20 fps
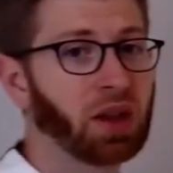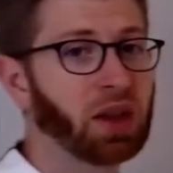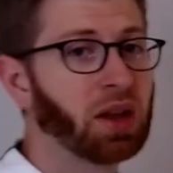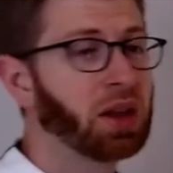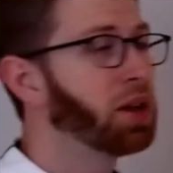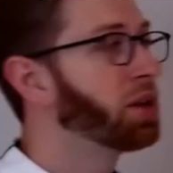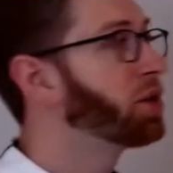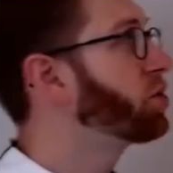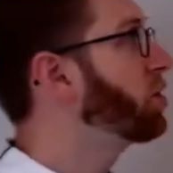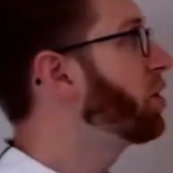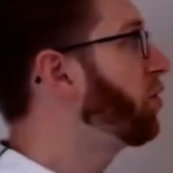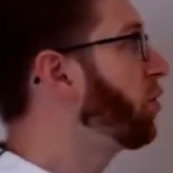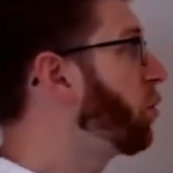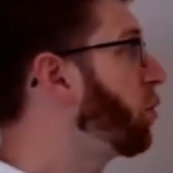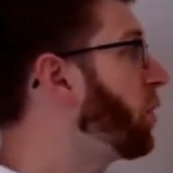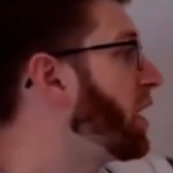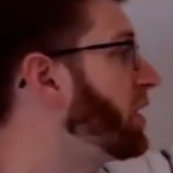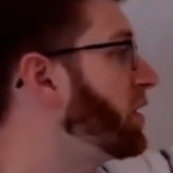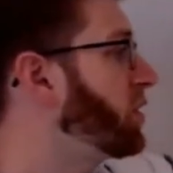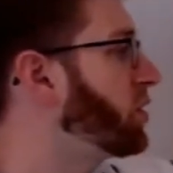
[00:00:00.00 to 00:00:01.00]
Two different
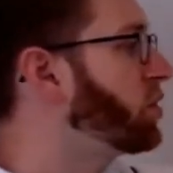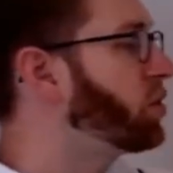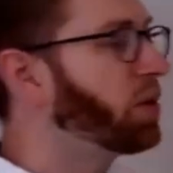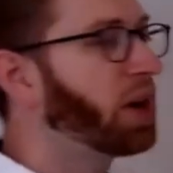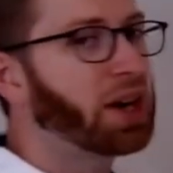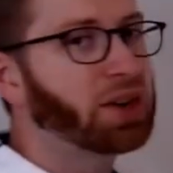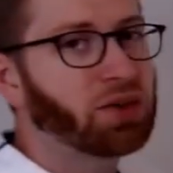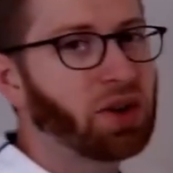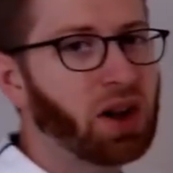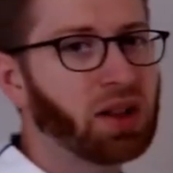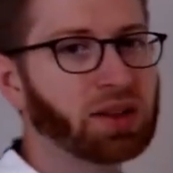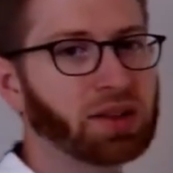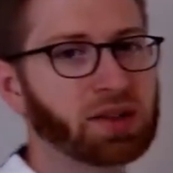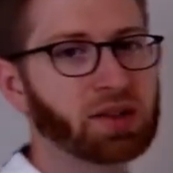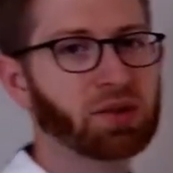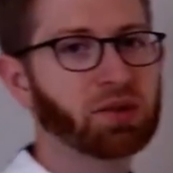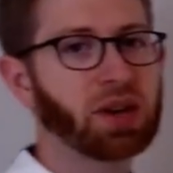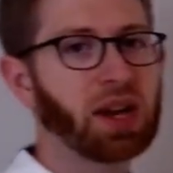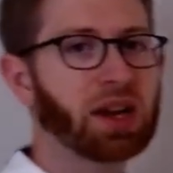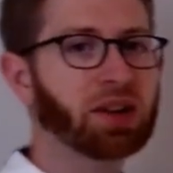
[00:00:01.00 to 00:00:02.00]
ways to do hydrolysis
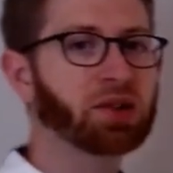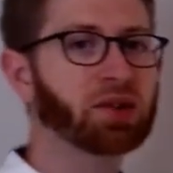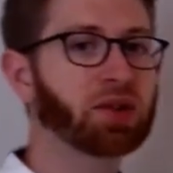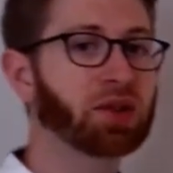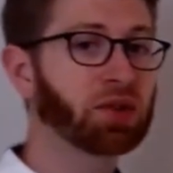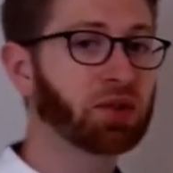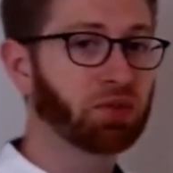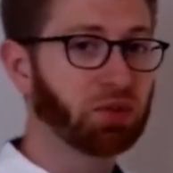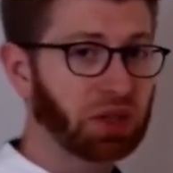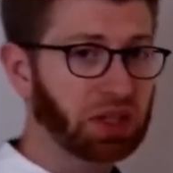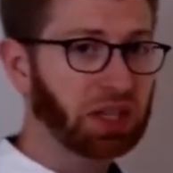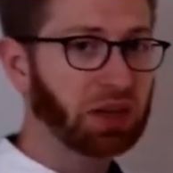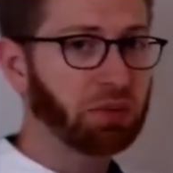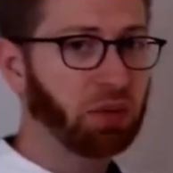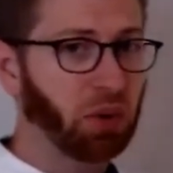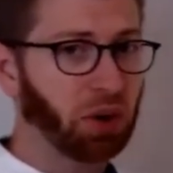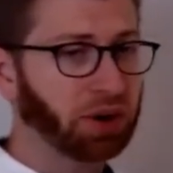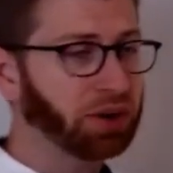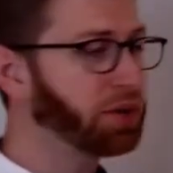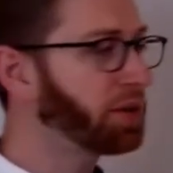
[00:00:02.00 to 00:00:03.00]
reactions. This is really
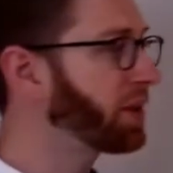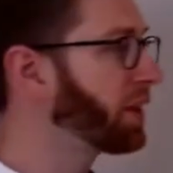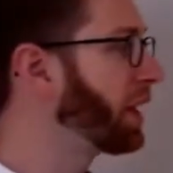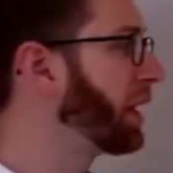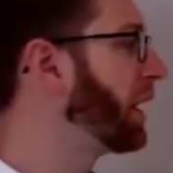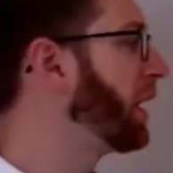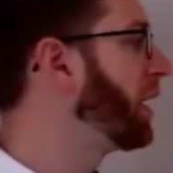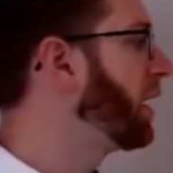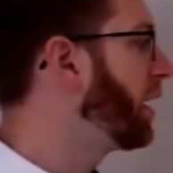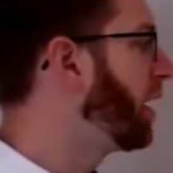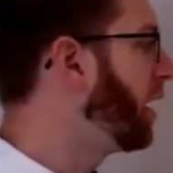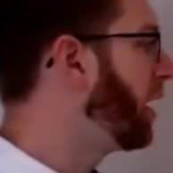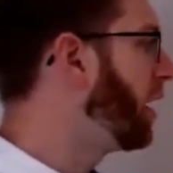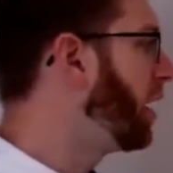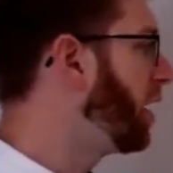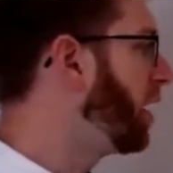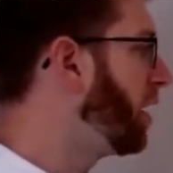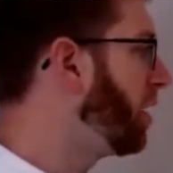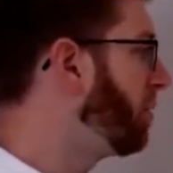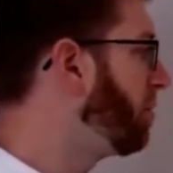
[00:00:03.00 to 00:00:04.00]
important.
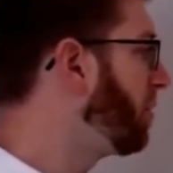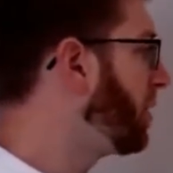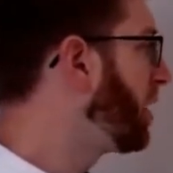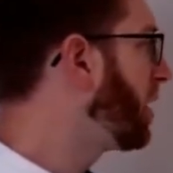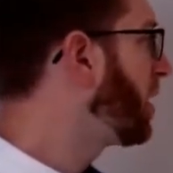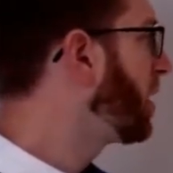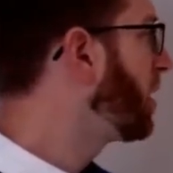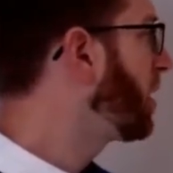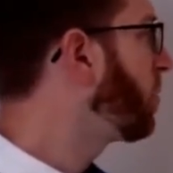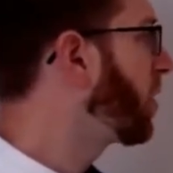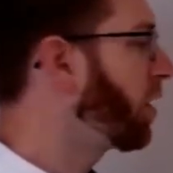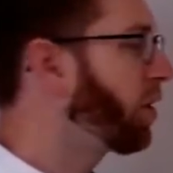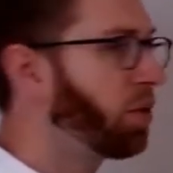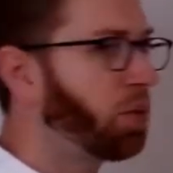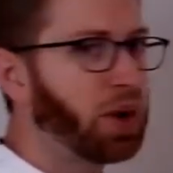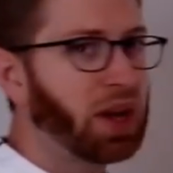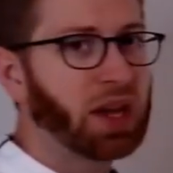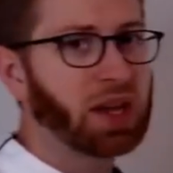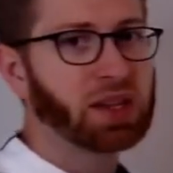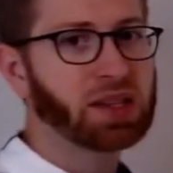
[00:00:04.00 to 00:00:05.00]
One of the
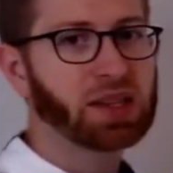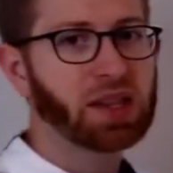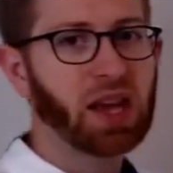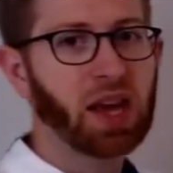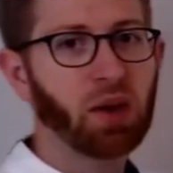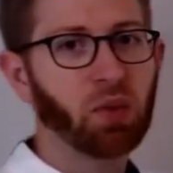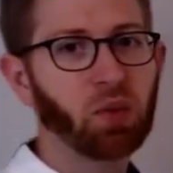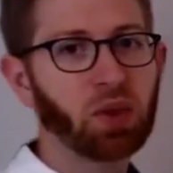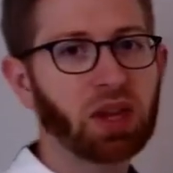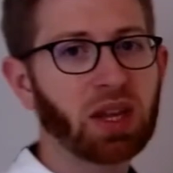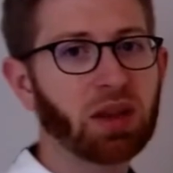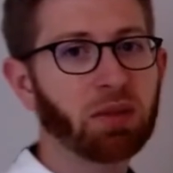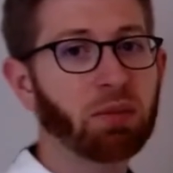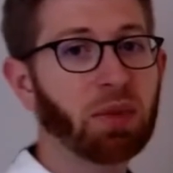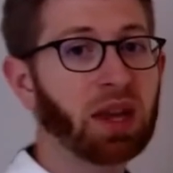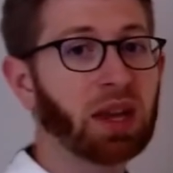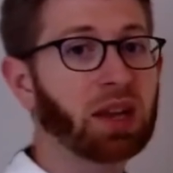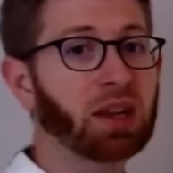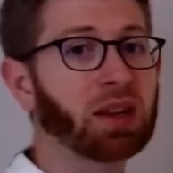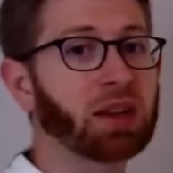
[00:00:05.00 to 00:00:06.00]
ways that we make
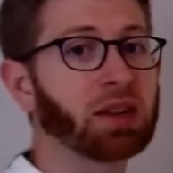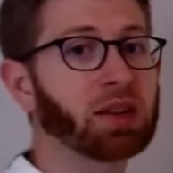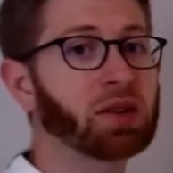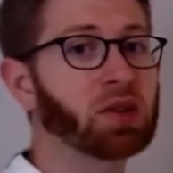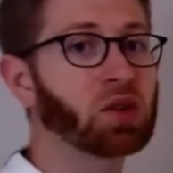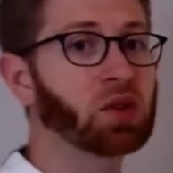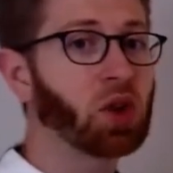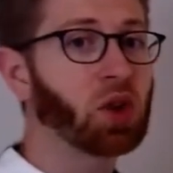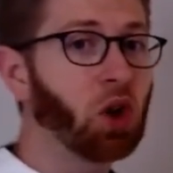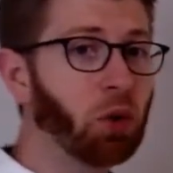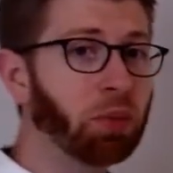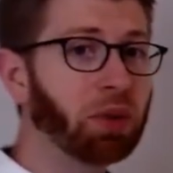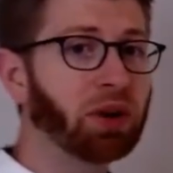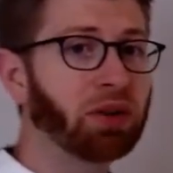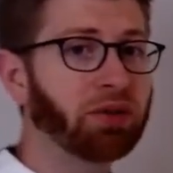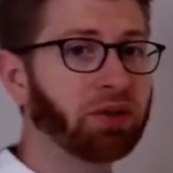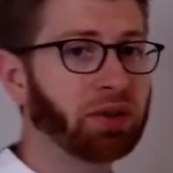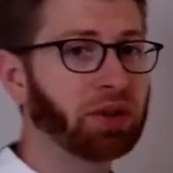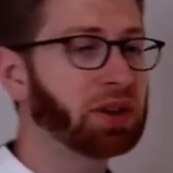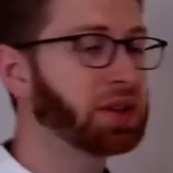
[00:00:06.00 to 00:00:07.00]
soap, for
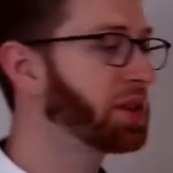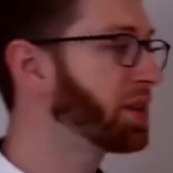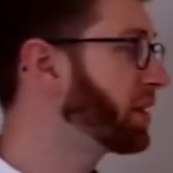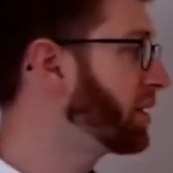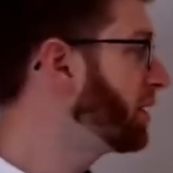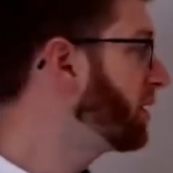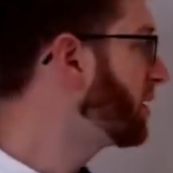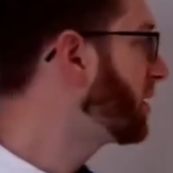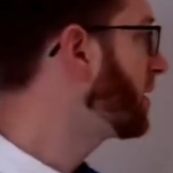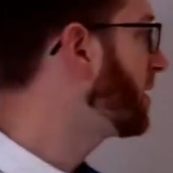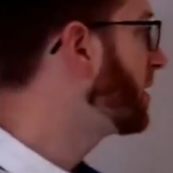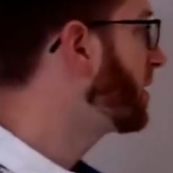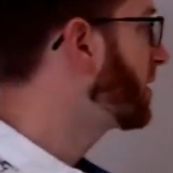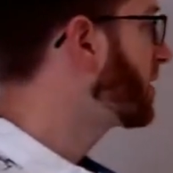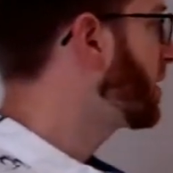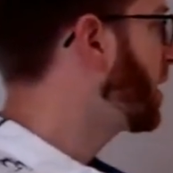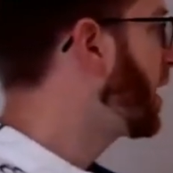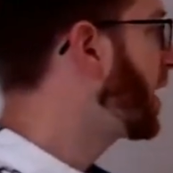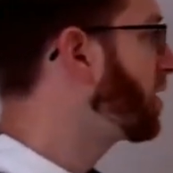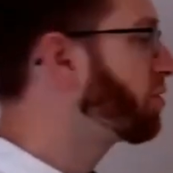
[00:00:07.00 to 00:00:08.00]
instance, is the
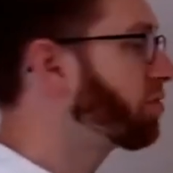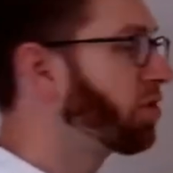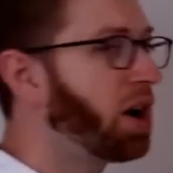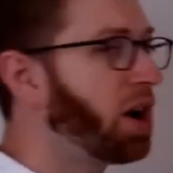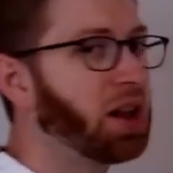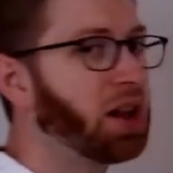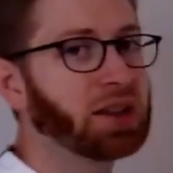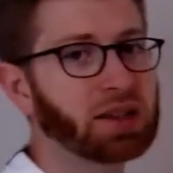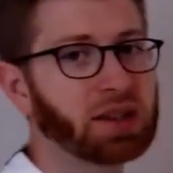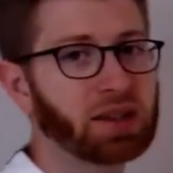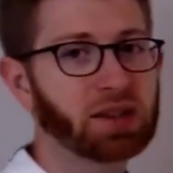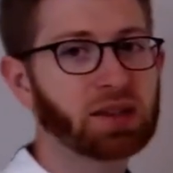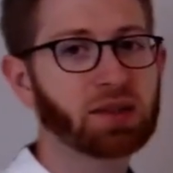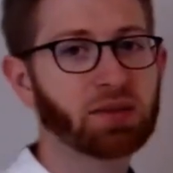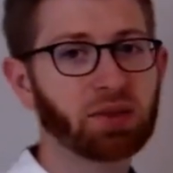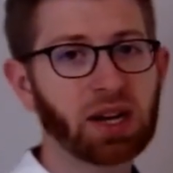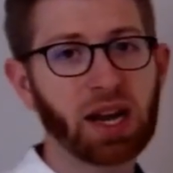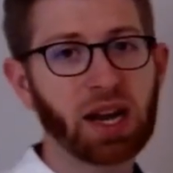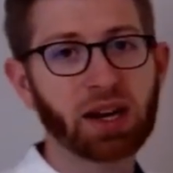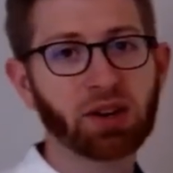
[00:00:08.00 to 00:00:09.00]
hydrolysis
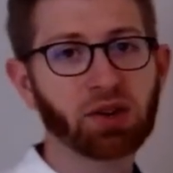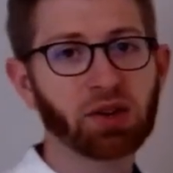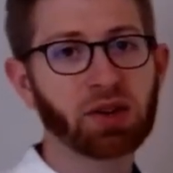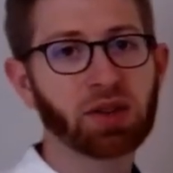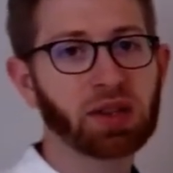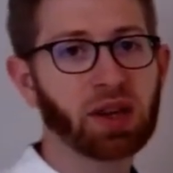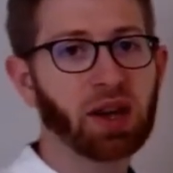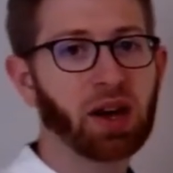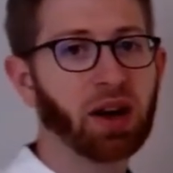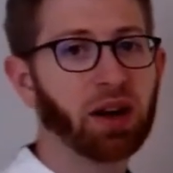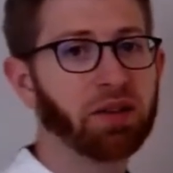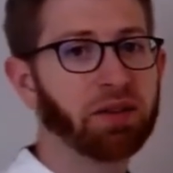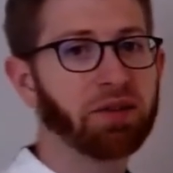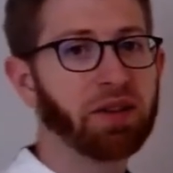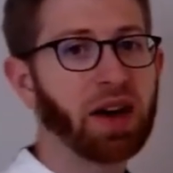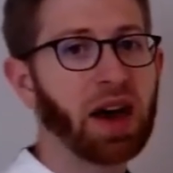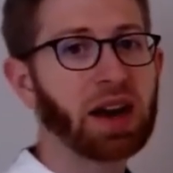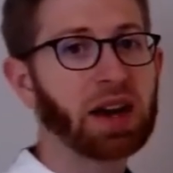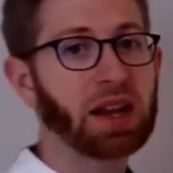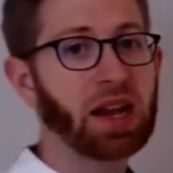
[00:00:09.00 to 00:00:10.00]
reactions of
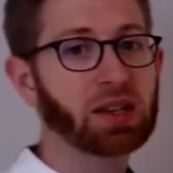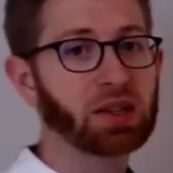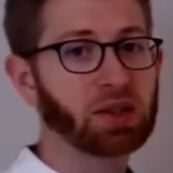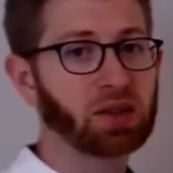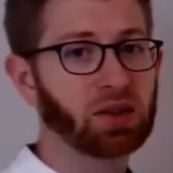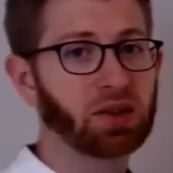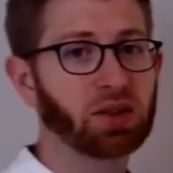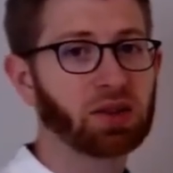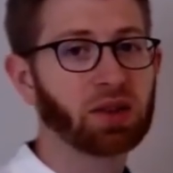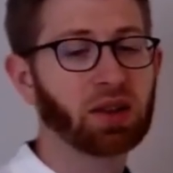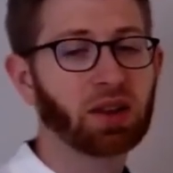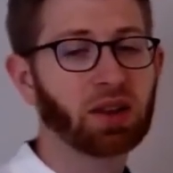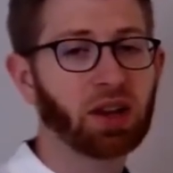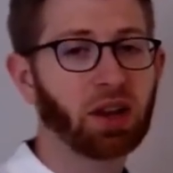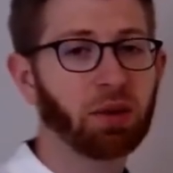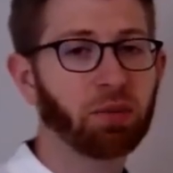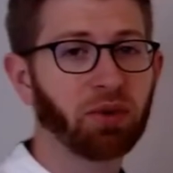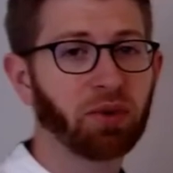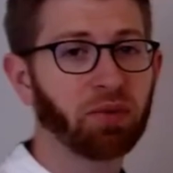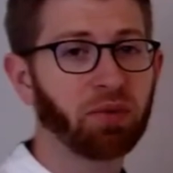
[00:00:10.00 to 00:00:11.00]
fatty esters that come from,
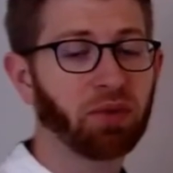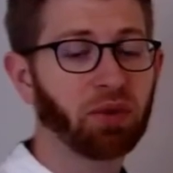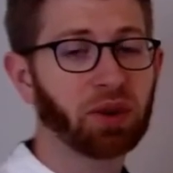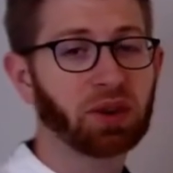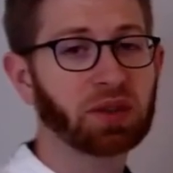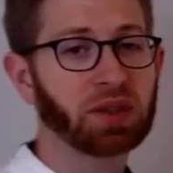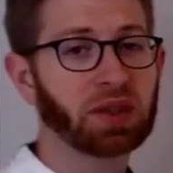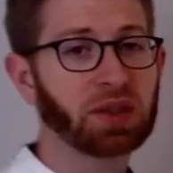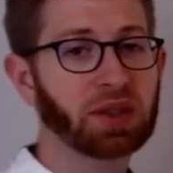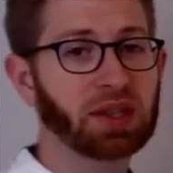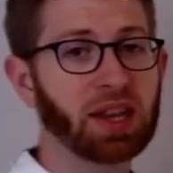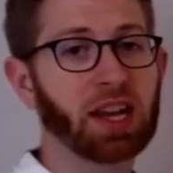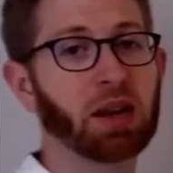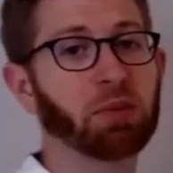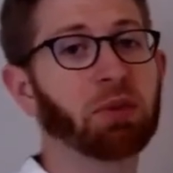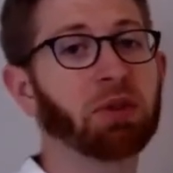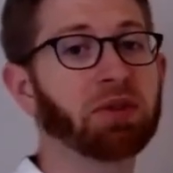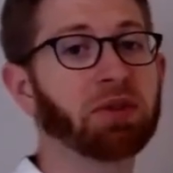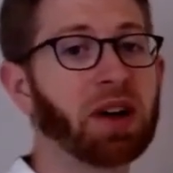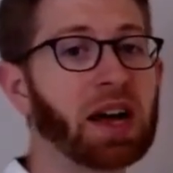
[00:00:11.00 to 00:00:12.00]
for instance, animal
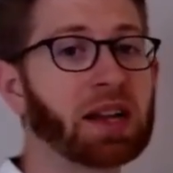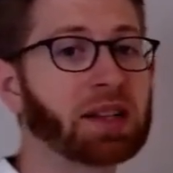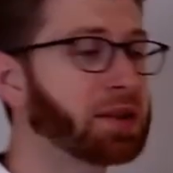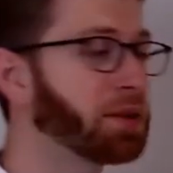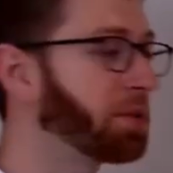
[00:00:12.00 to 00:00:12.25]
fats.